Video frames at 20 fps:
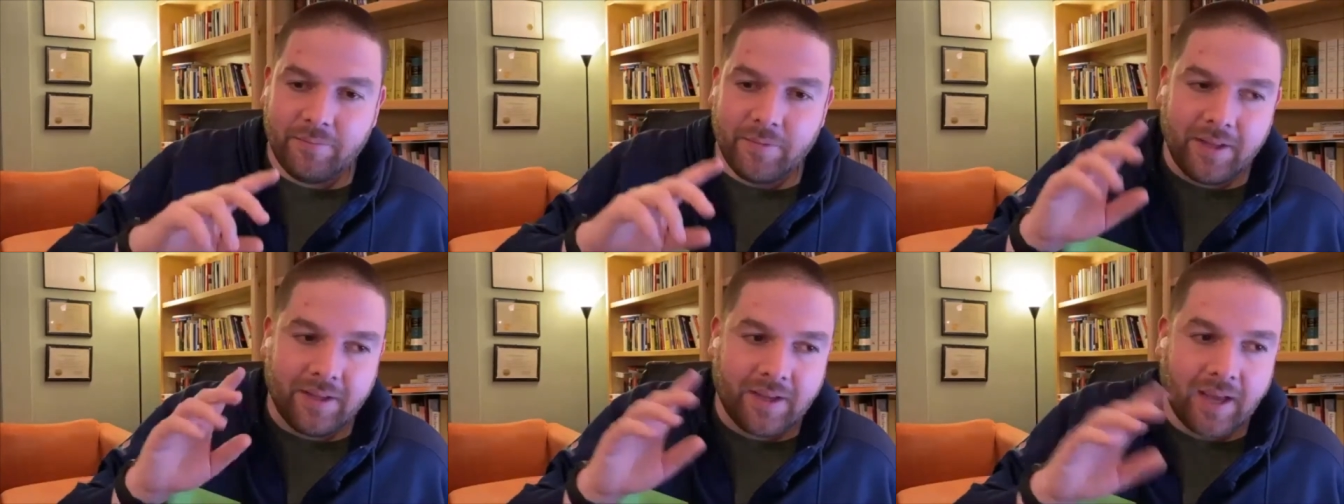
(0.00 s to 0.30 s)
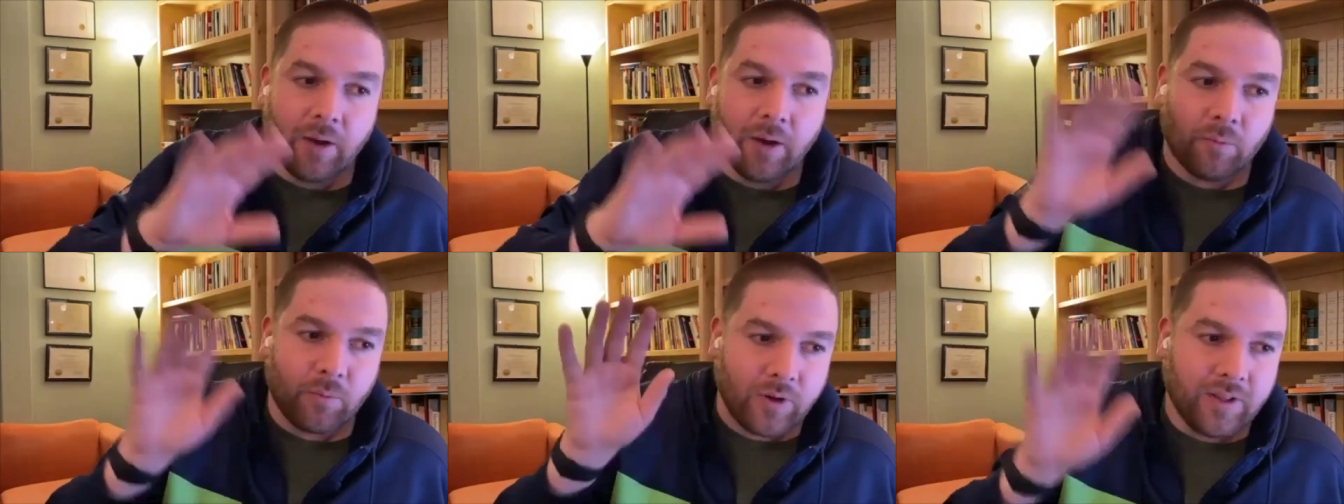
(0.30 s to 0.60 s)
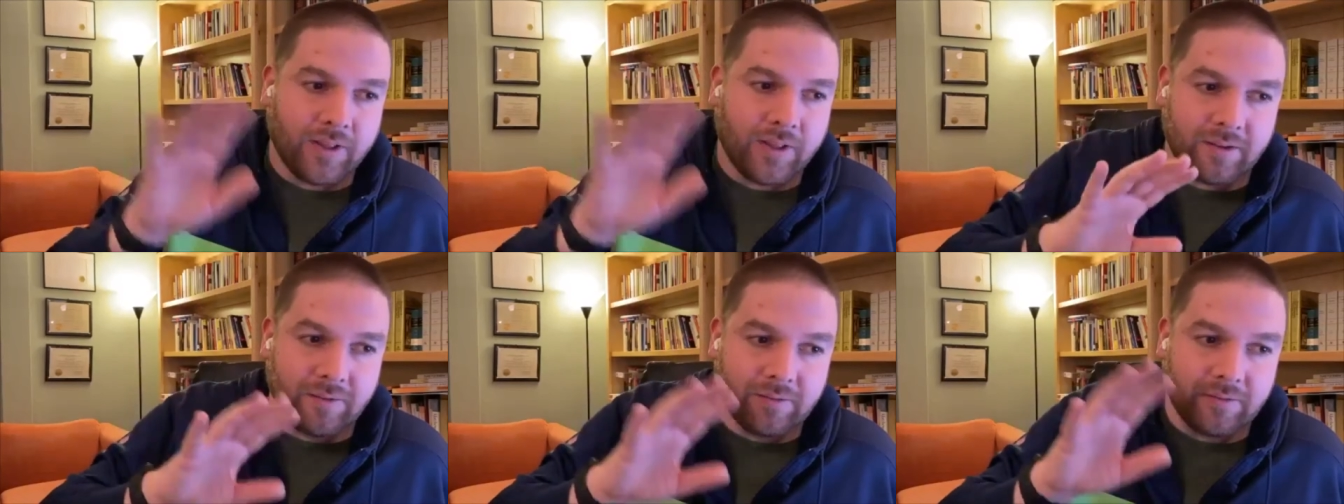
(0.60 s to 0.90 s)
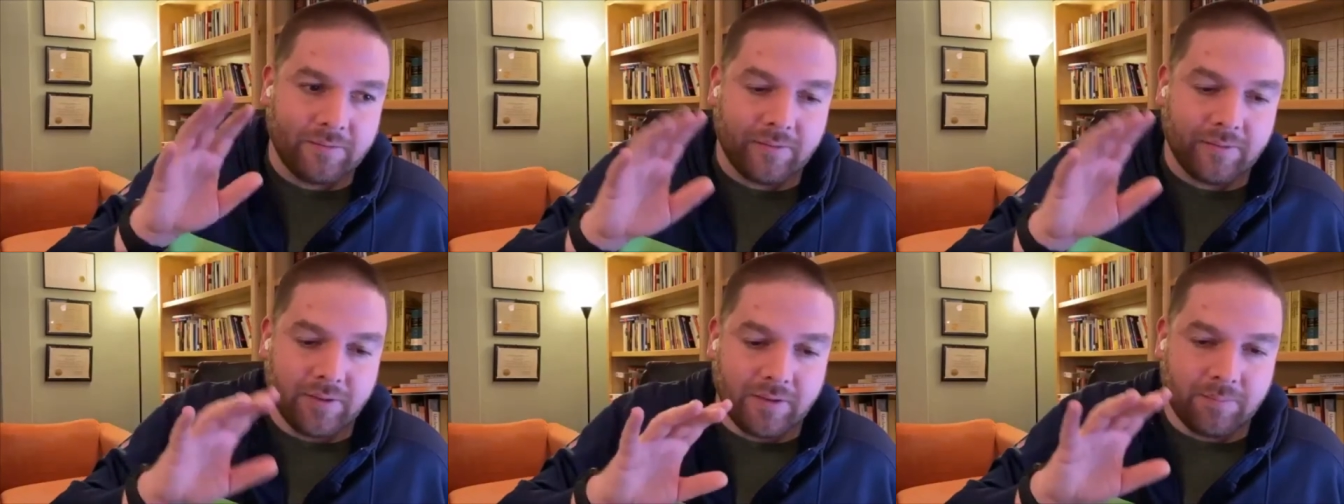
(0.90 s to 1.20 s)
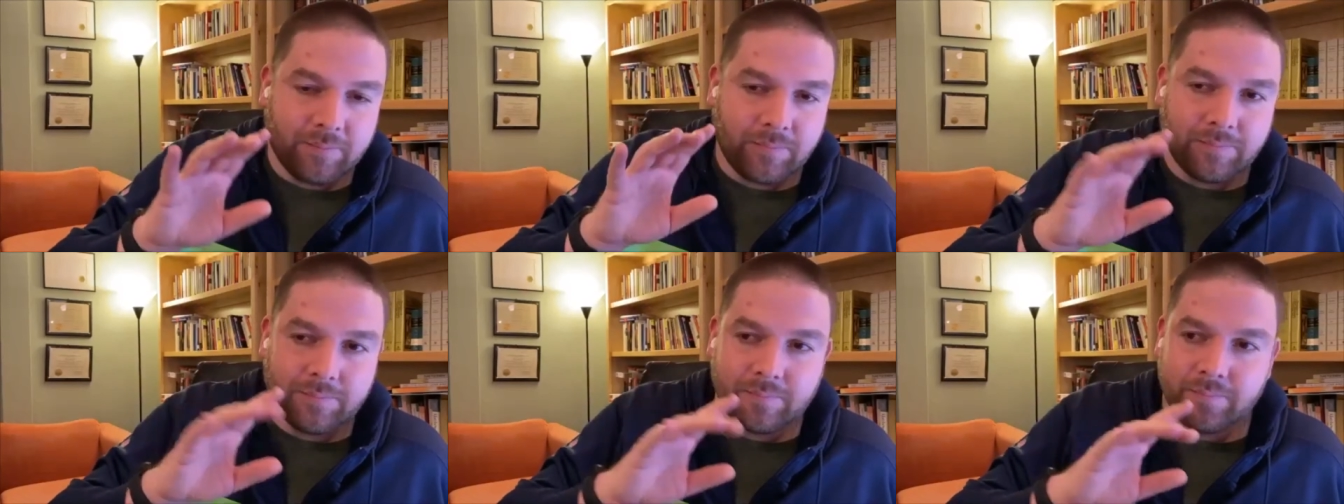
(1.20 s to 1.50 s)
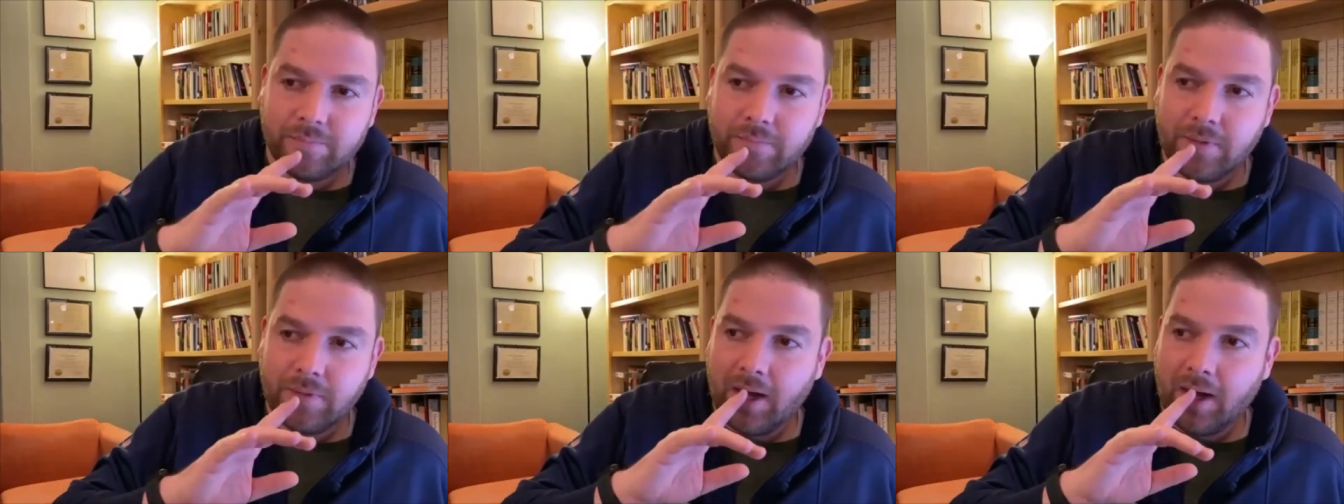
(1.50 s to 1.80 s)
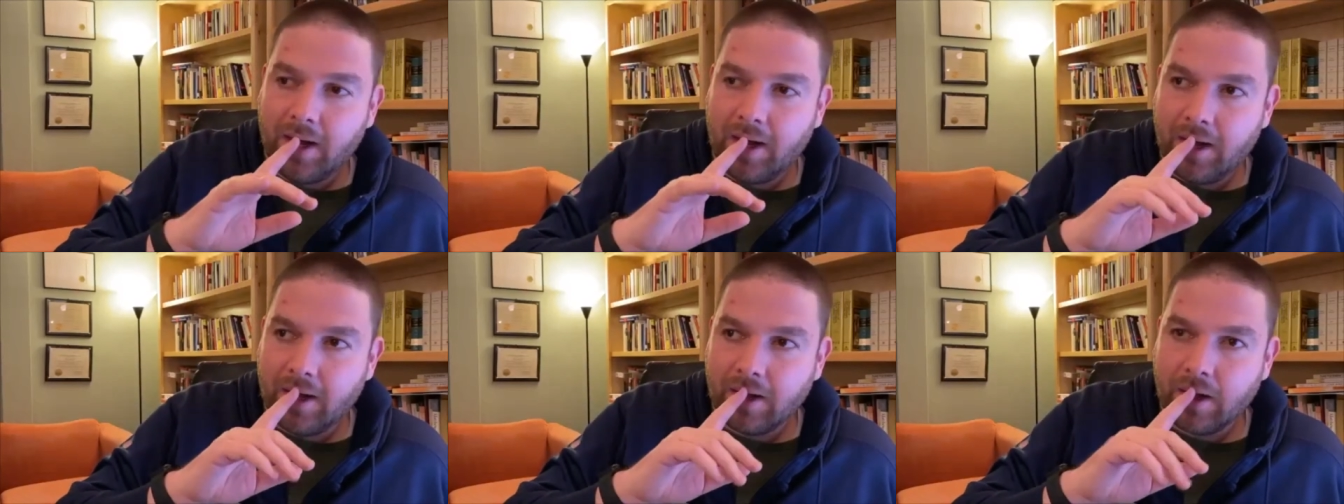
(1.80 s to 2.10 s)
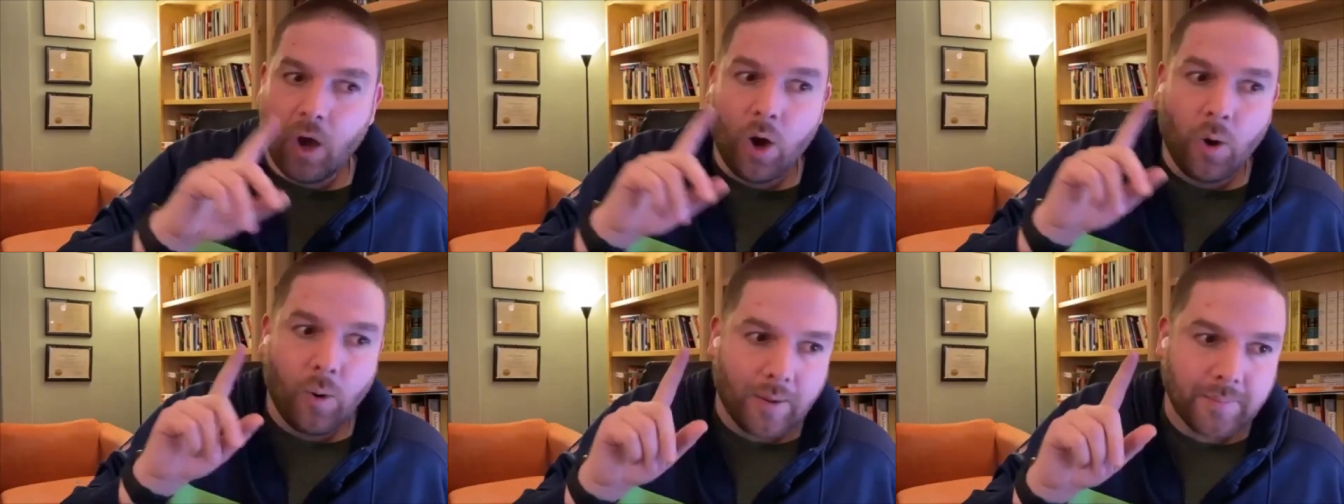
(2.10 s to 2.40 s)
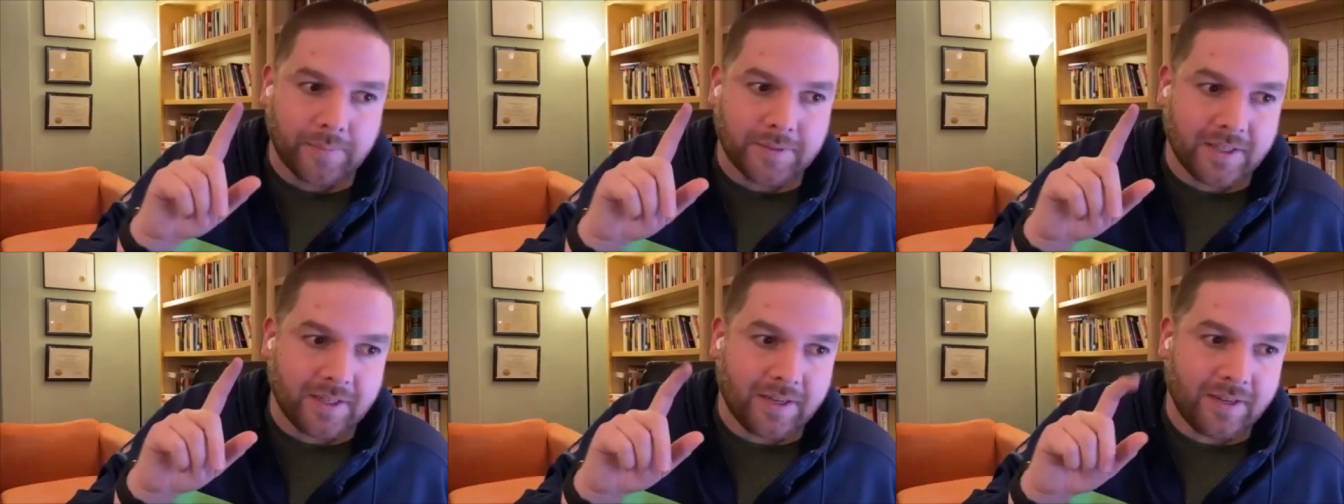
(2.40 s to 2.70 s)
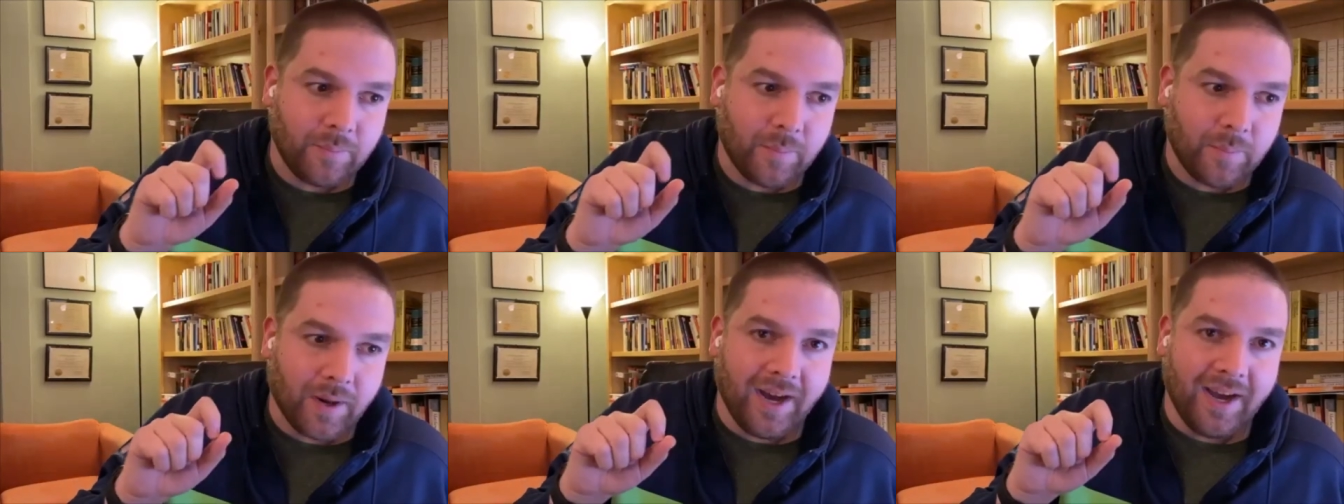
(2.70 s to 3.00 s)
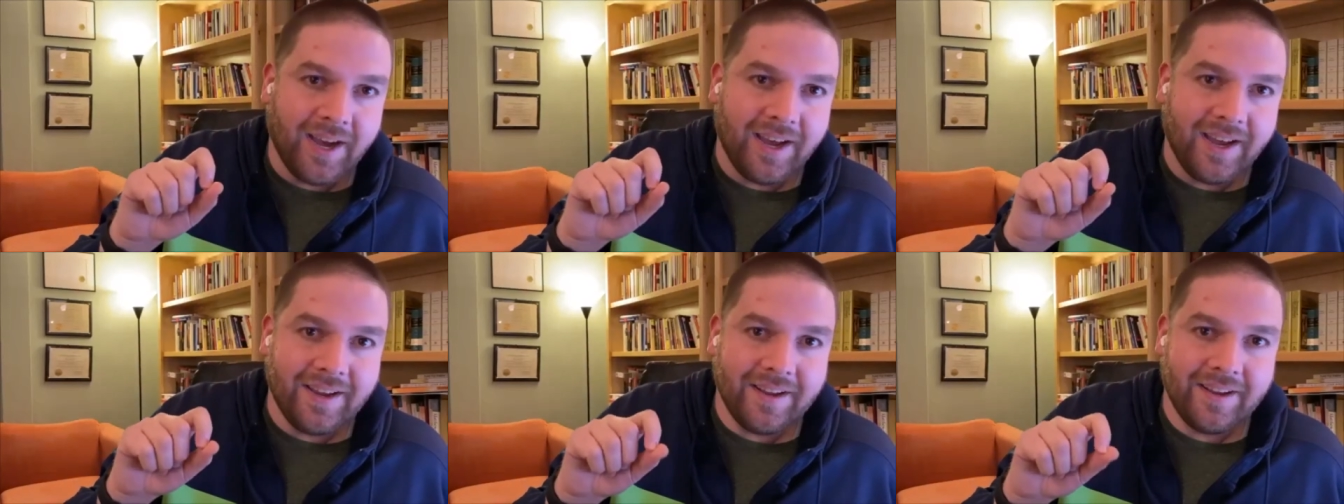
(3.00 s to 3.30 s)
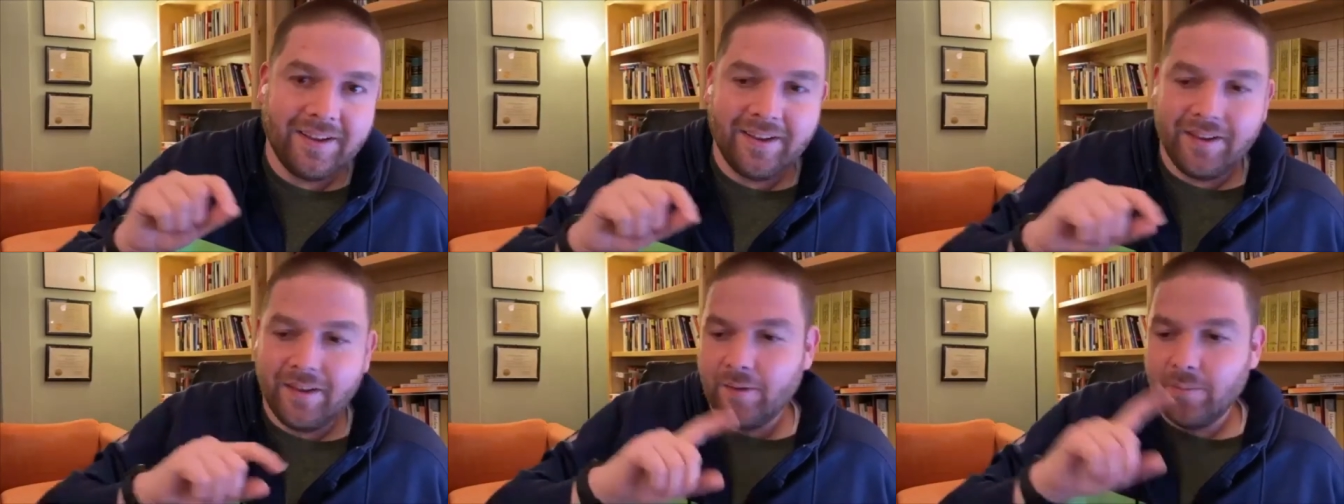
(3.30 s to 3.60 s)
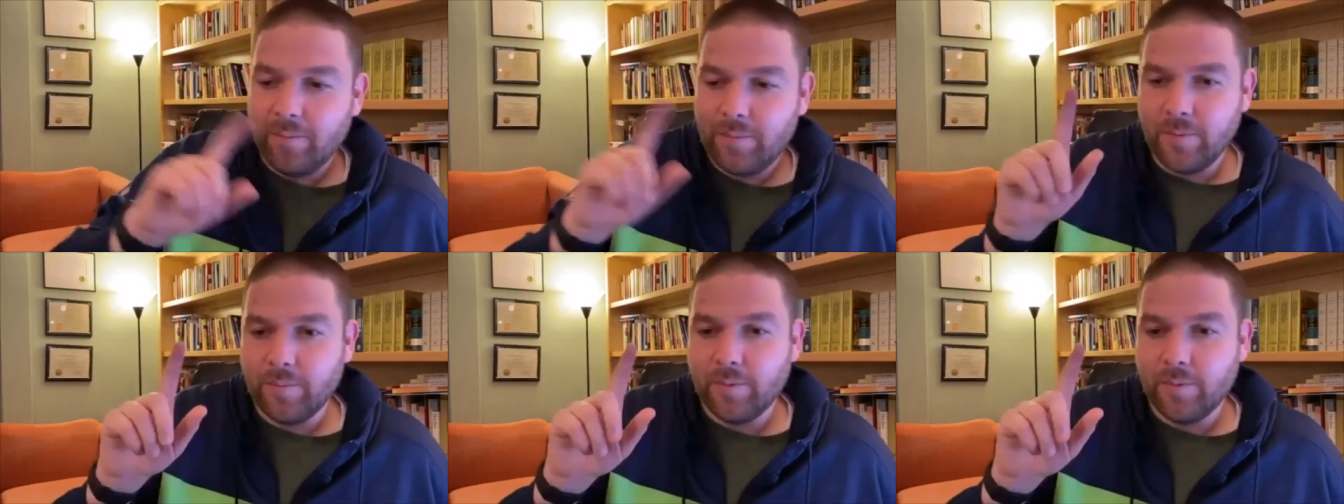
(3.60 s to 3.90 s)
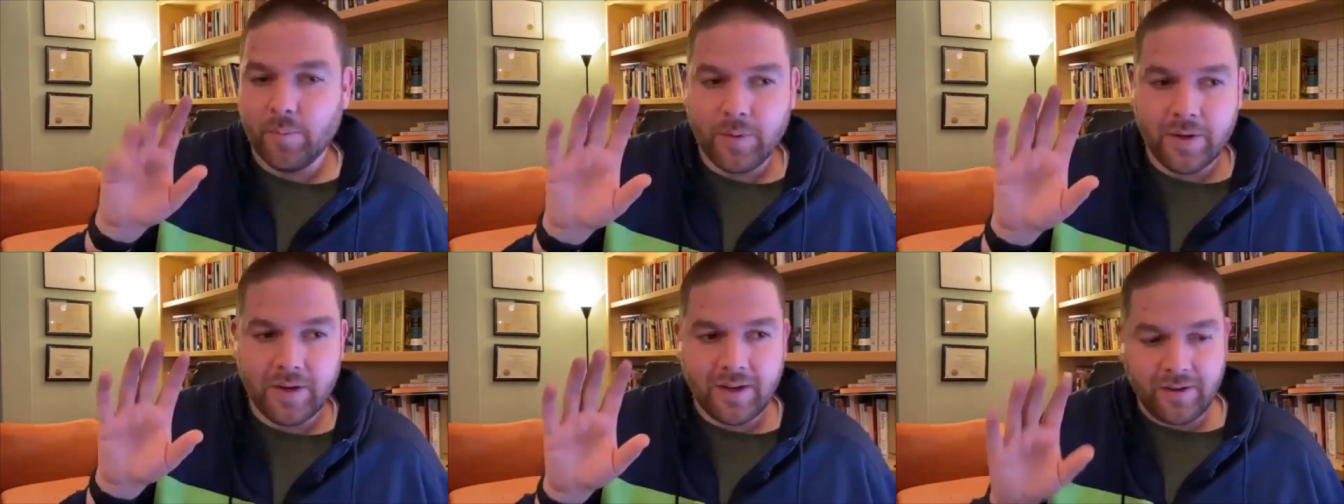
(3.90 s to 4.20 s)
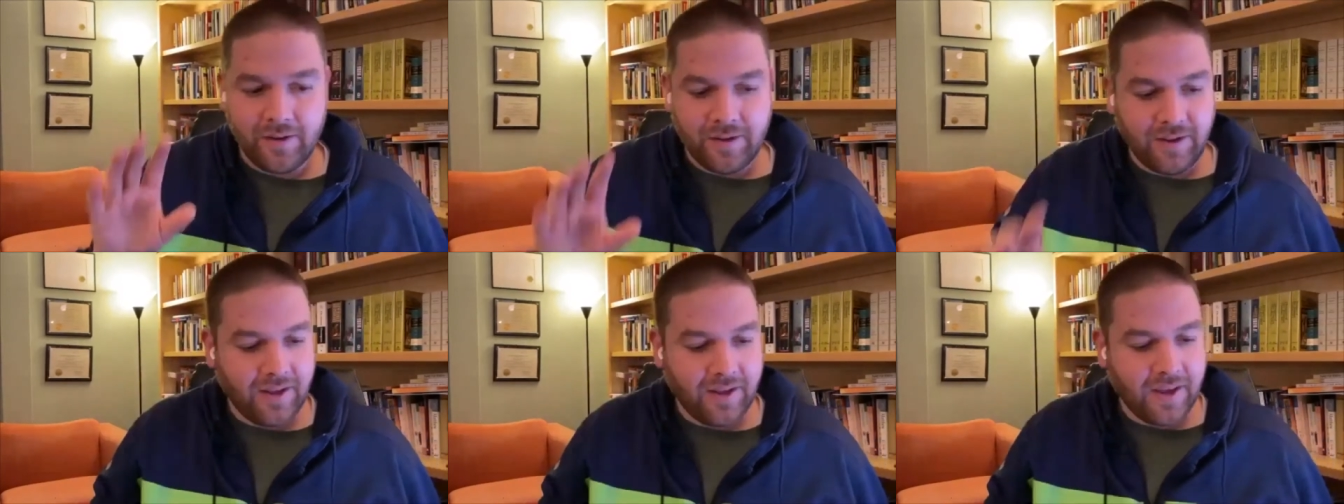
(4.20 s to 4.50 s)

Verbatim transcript: it got really uh, co-opted by people, but it,